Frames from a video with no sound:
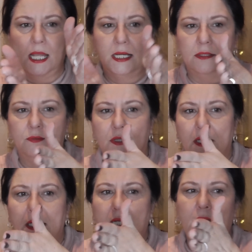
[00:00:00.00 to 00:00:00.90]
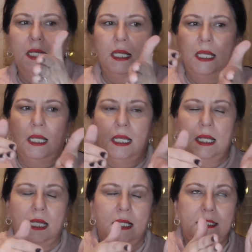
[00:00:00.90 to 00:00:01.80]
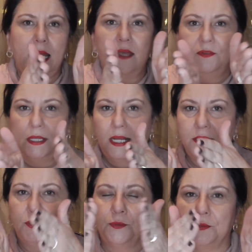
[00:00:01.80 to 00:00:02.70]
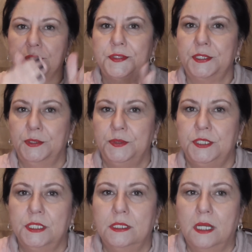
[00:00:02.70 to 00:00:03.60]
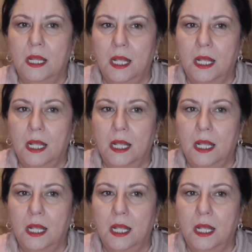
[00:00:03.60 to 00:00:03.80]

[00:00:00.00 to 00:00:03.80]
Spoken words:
kind of navigate through the solution.